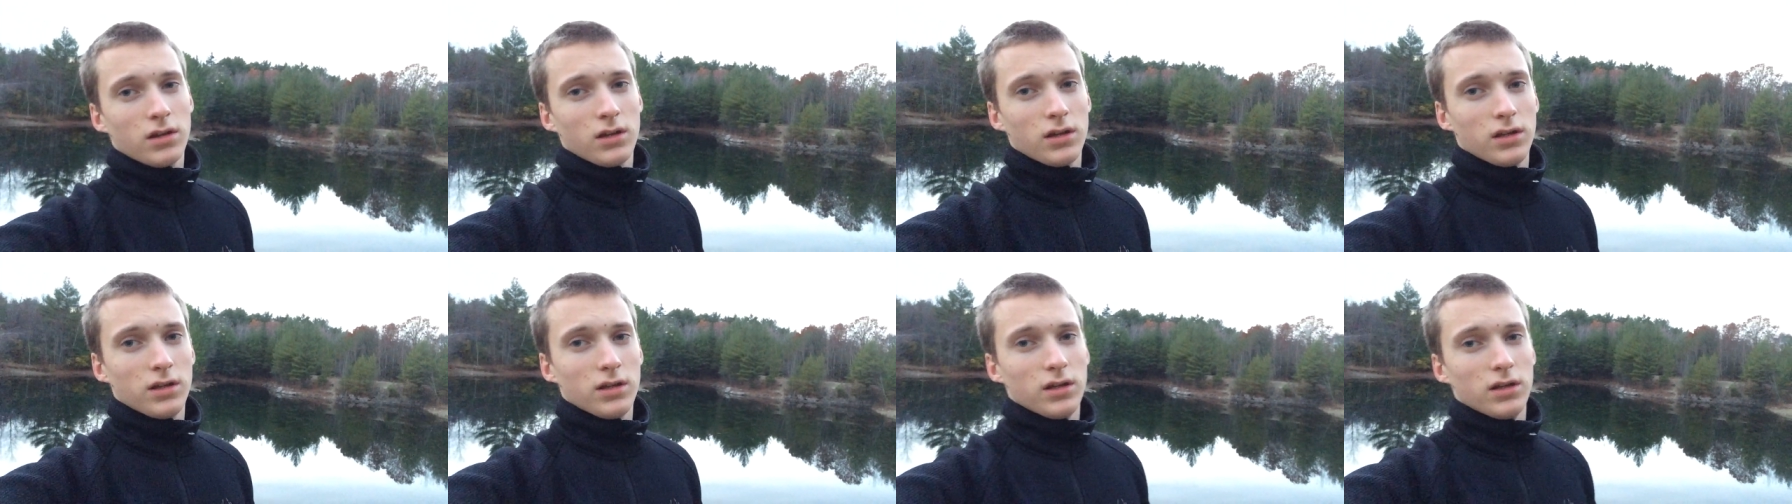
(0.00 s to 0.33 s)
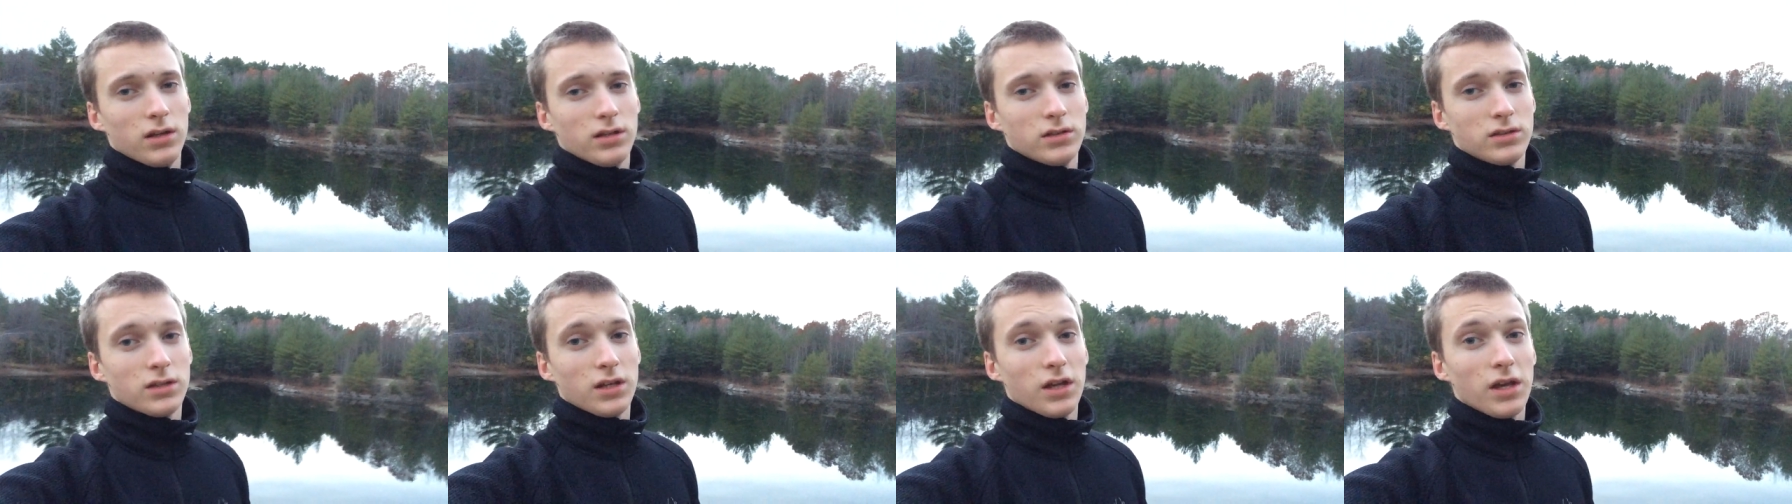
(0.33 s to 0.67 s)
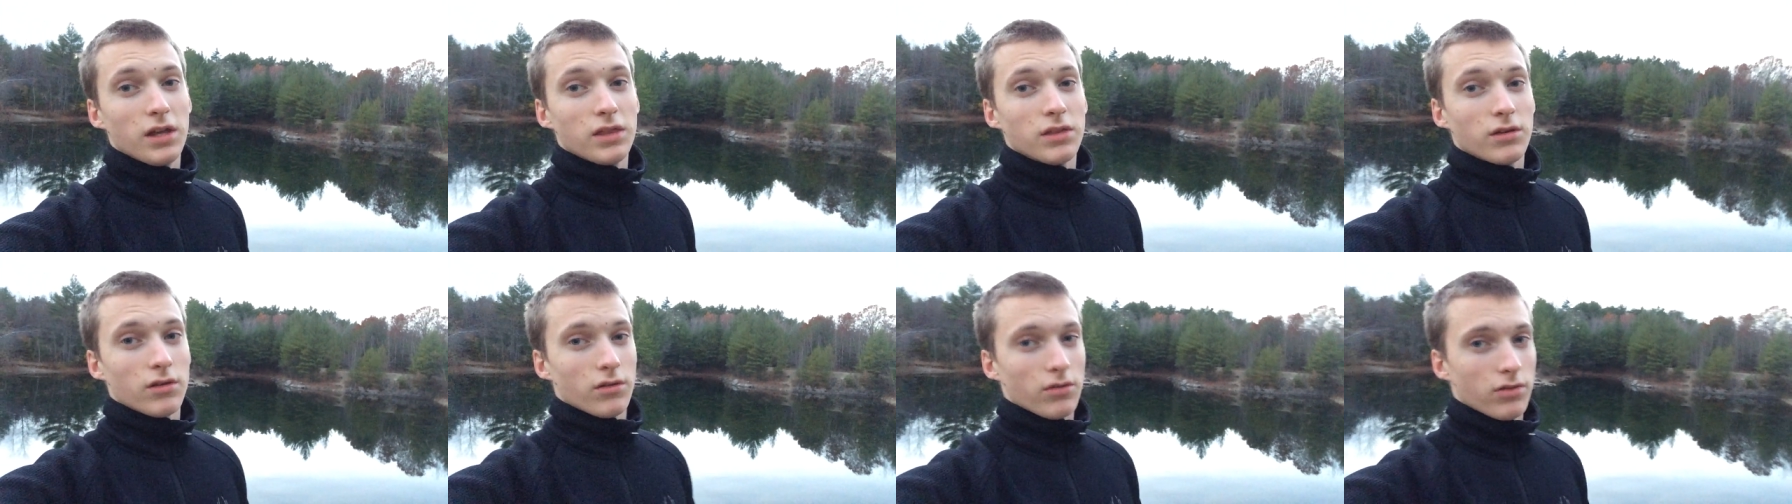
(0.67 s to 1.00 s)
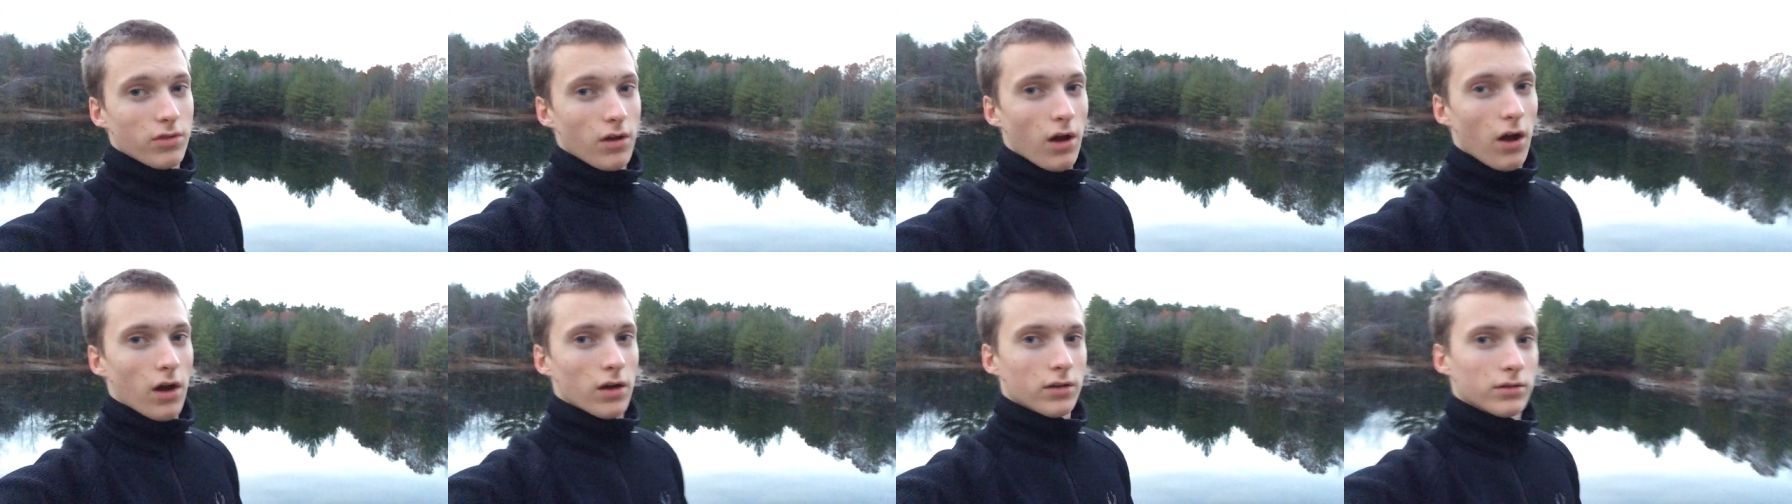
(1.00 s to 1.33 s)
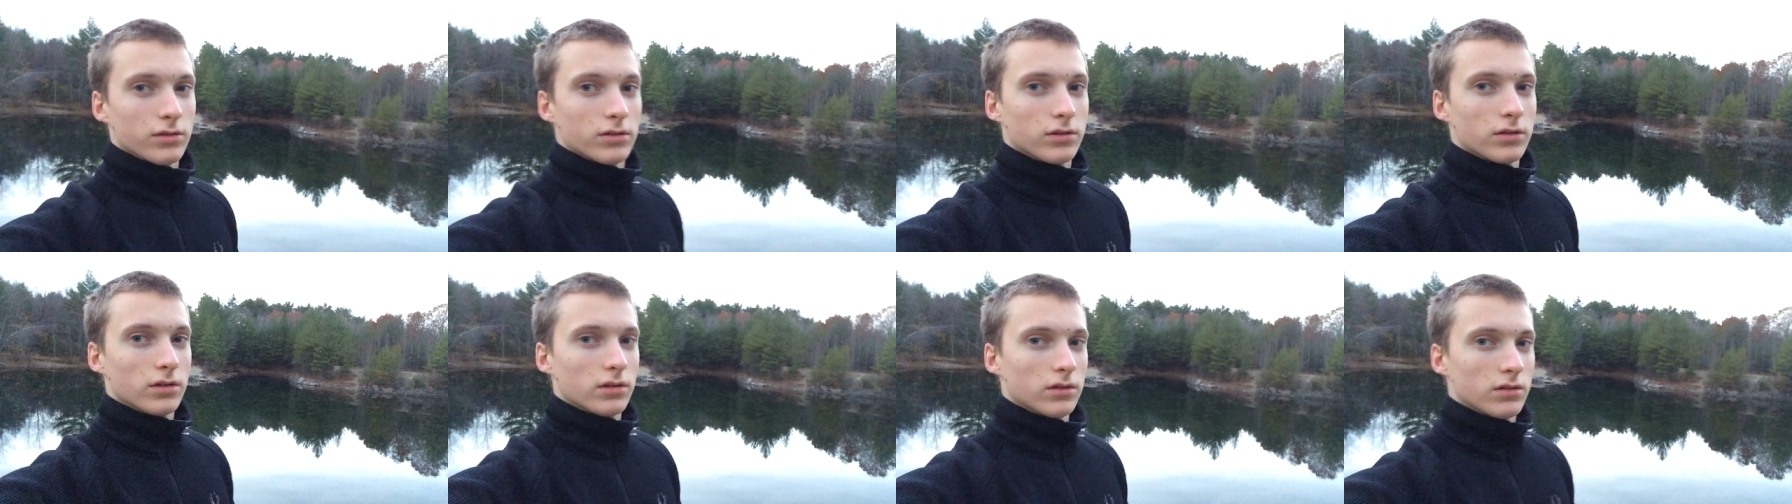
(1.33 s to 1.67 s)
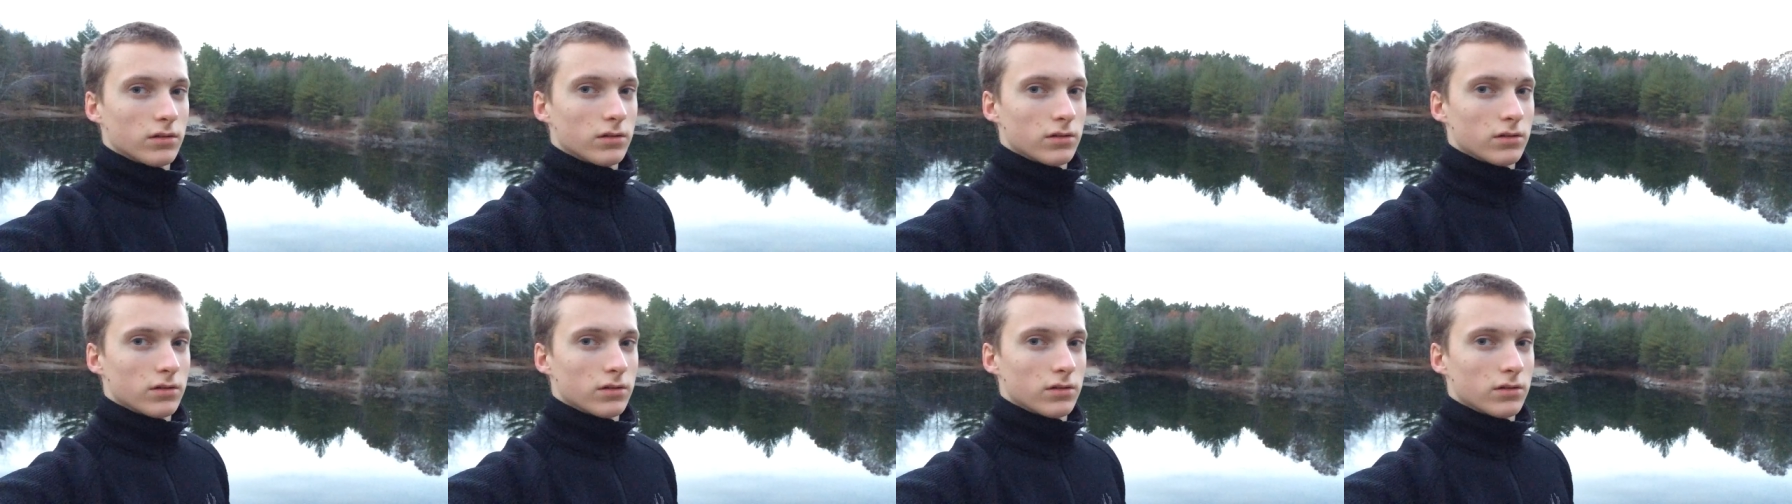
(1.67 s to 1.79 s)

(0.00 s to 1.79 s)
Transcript: is in their thoughts.